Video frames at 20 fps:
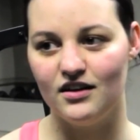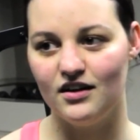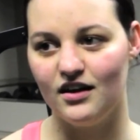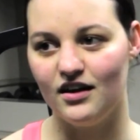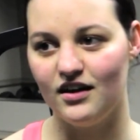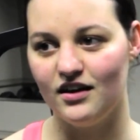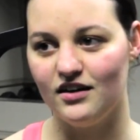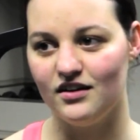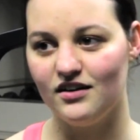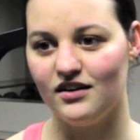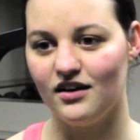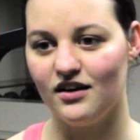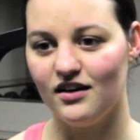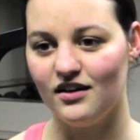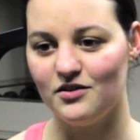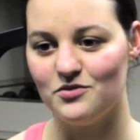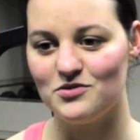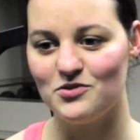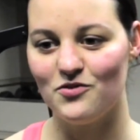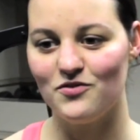And
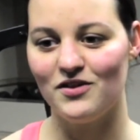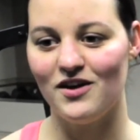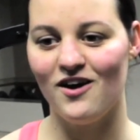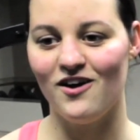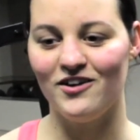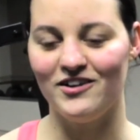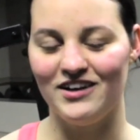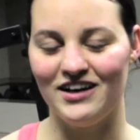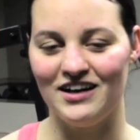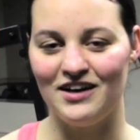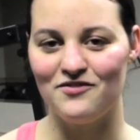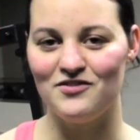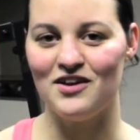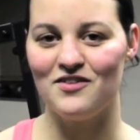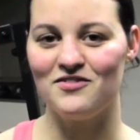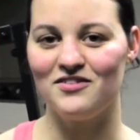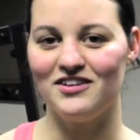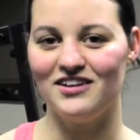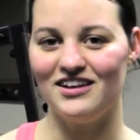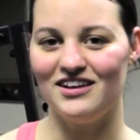uh, it was over the holiday, and I've
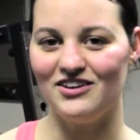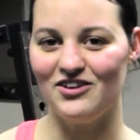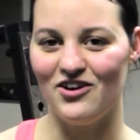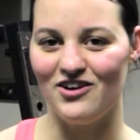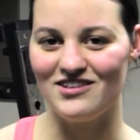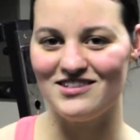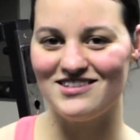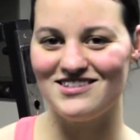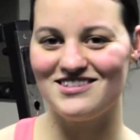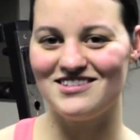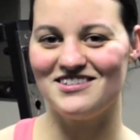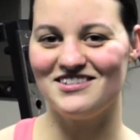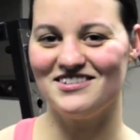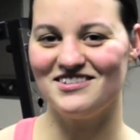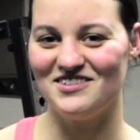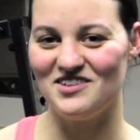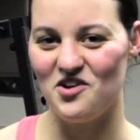definitely lost